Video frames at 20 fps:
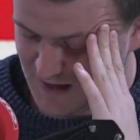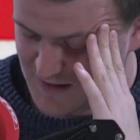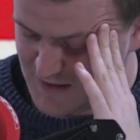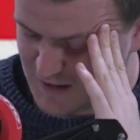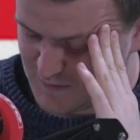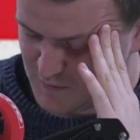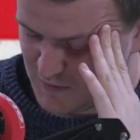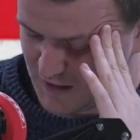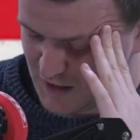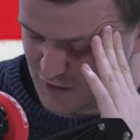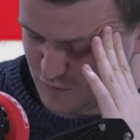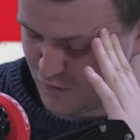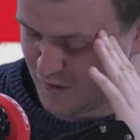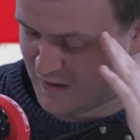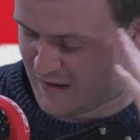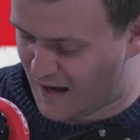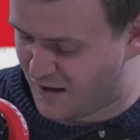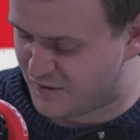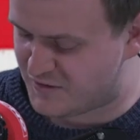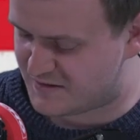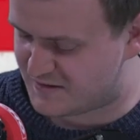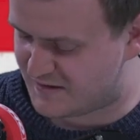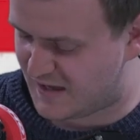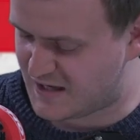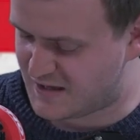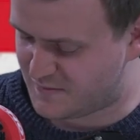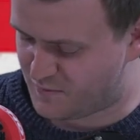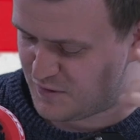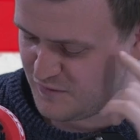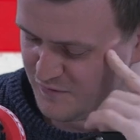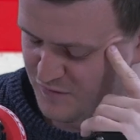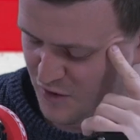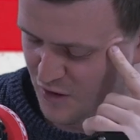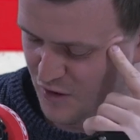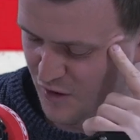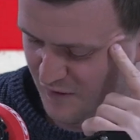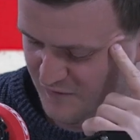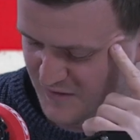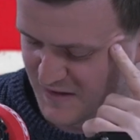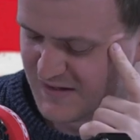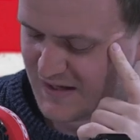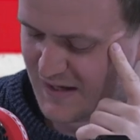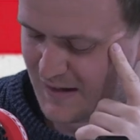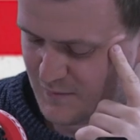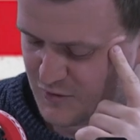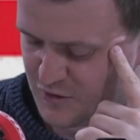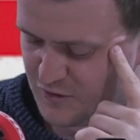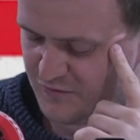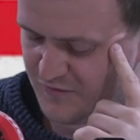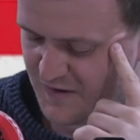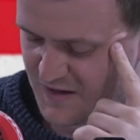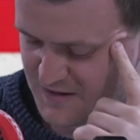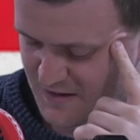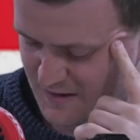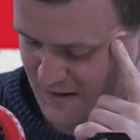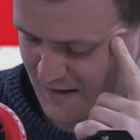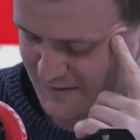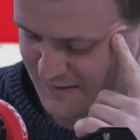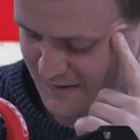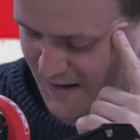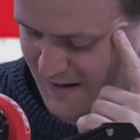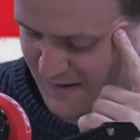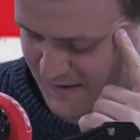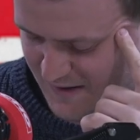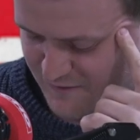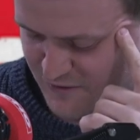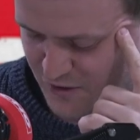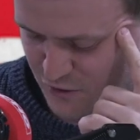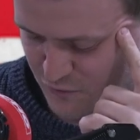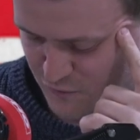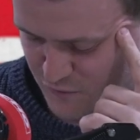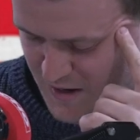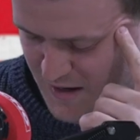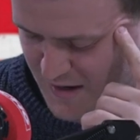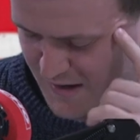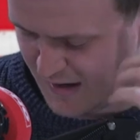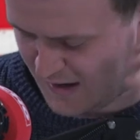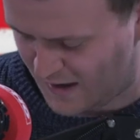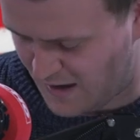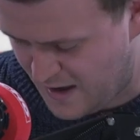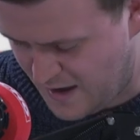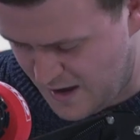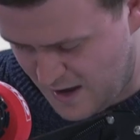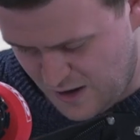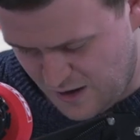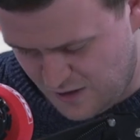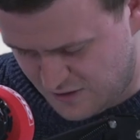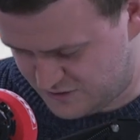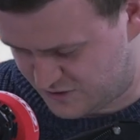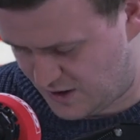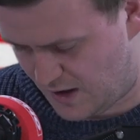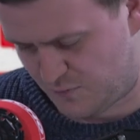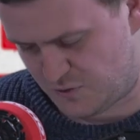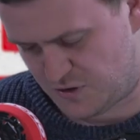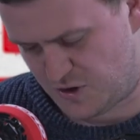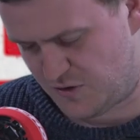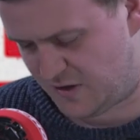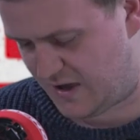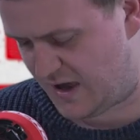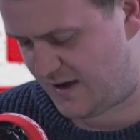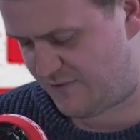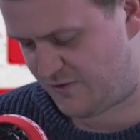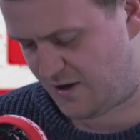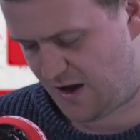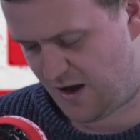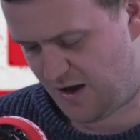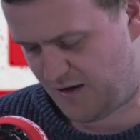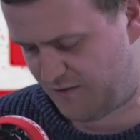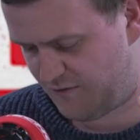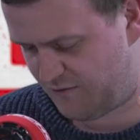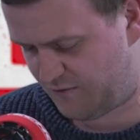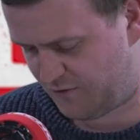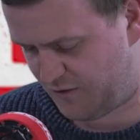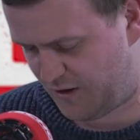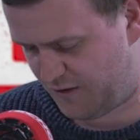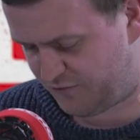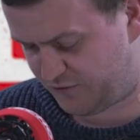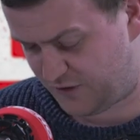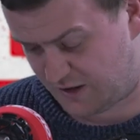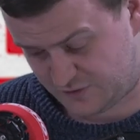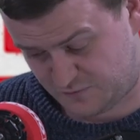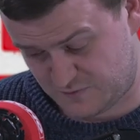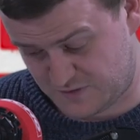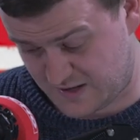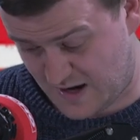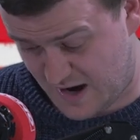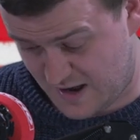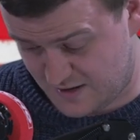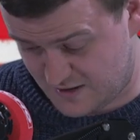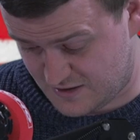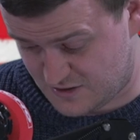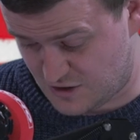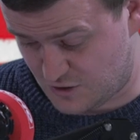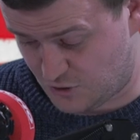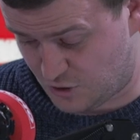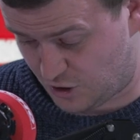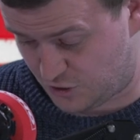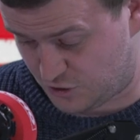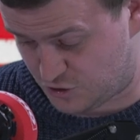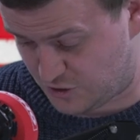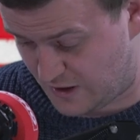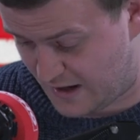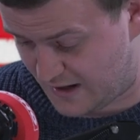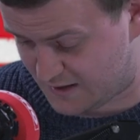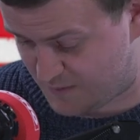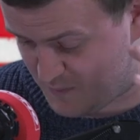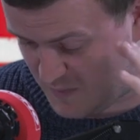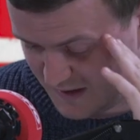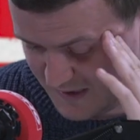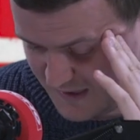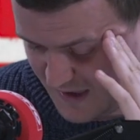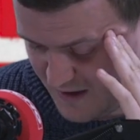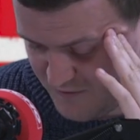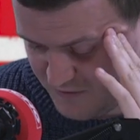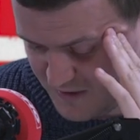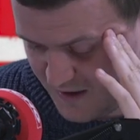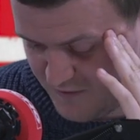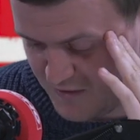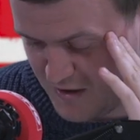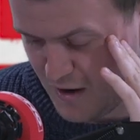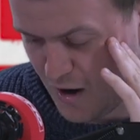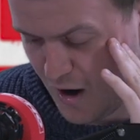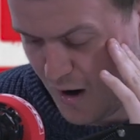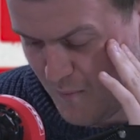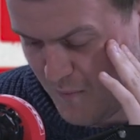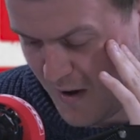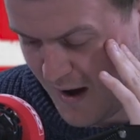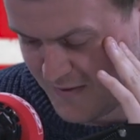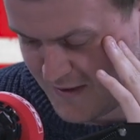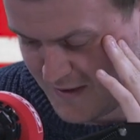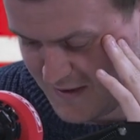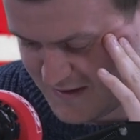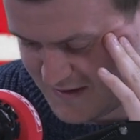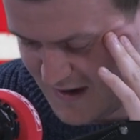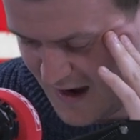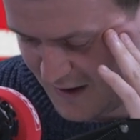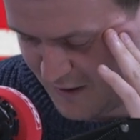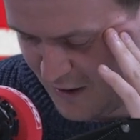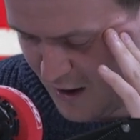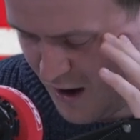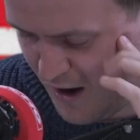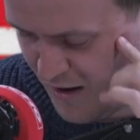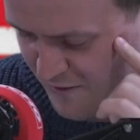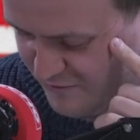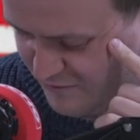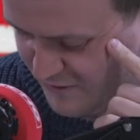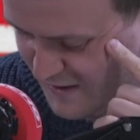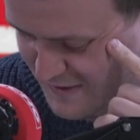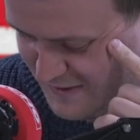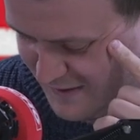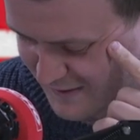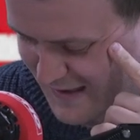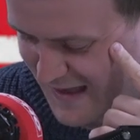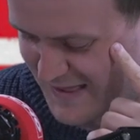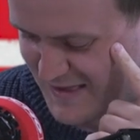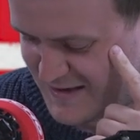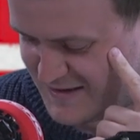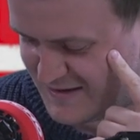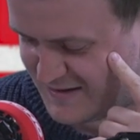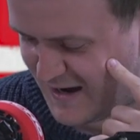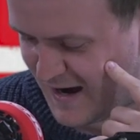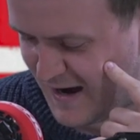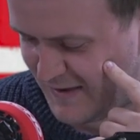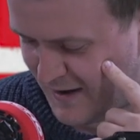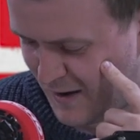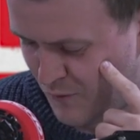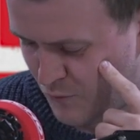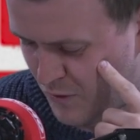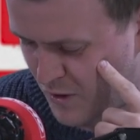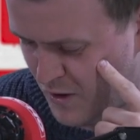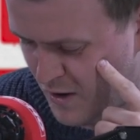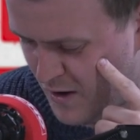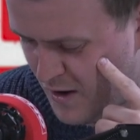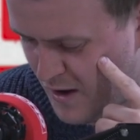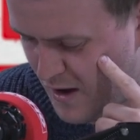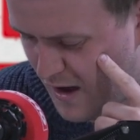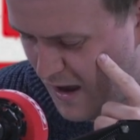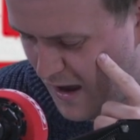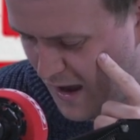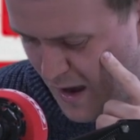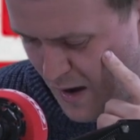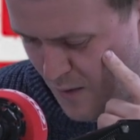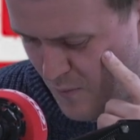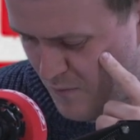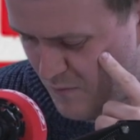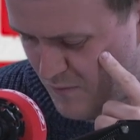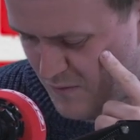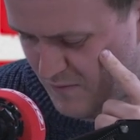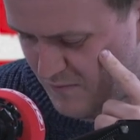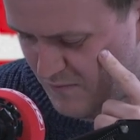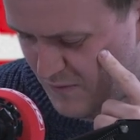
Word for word: saying this, but I guess one of the elder statesmen of the of the teams who featured last night, Divock Origi. Start with you, Kiva. Fresh from signing his new contract, Big Div, given the armband in the second half, led led his side out. Um,